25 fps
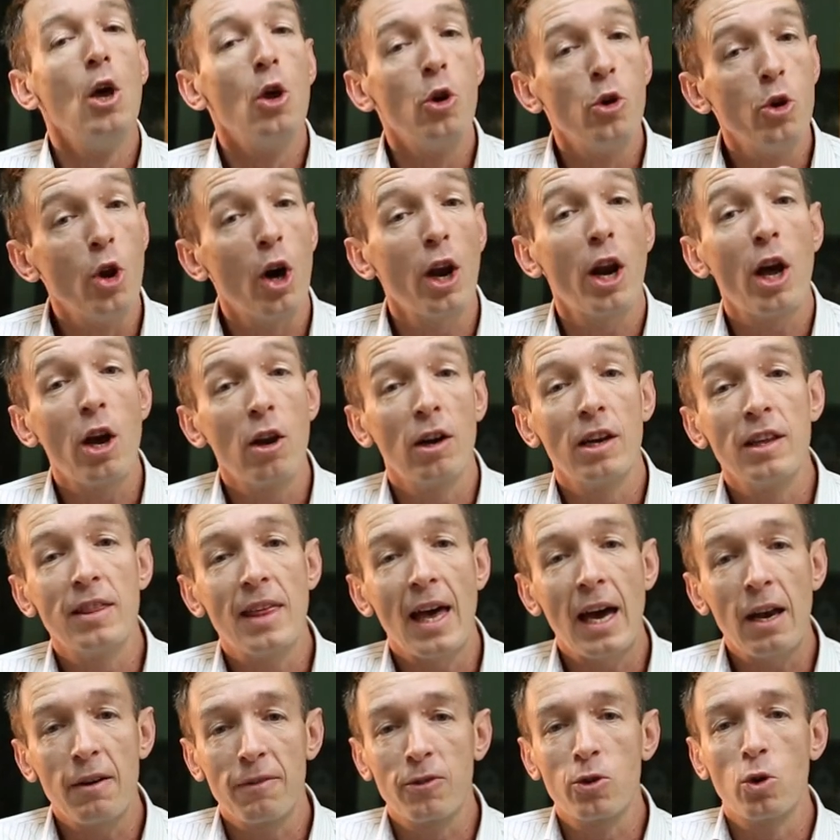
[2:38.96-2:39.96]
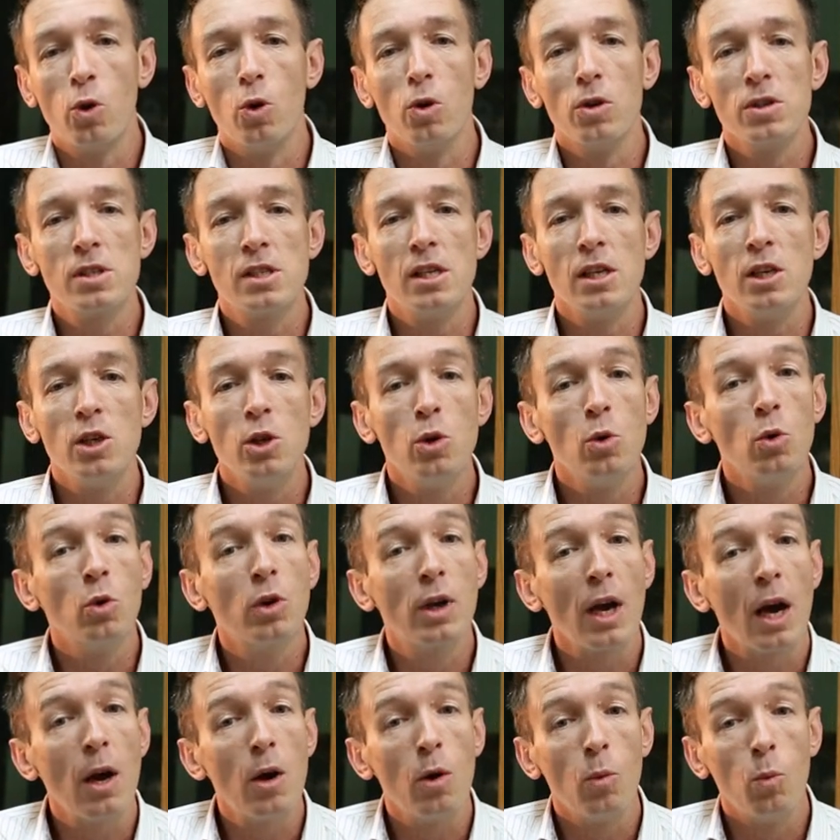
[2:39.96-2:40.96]
Not only that, of course, that you'll
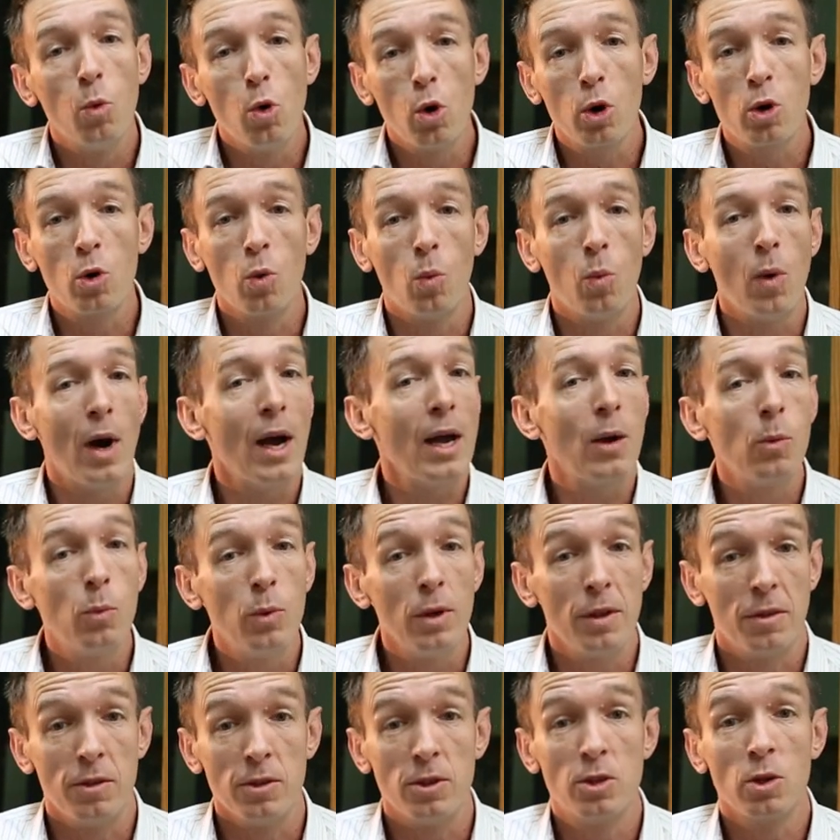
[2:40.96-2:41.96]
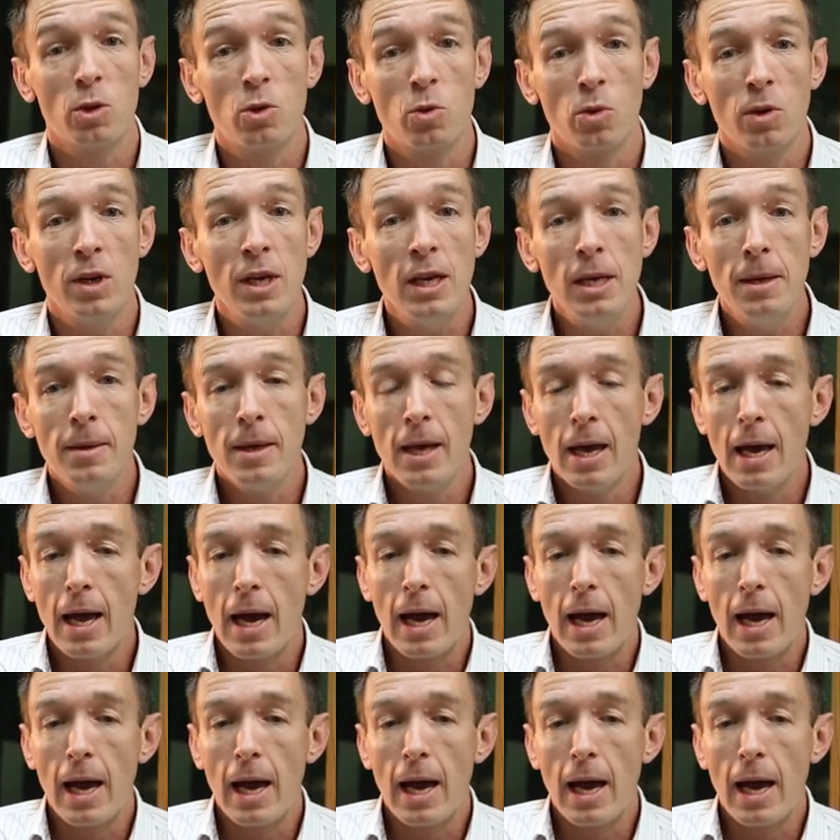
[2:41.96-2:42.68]
go walk away with a degree.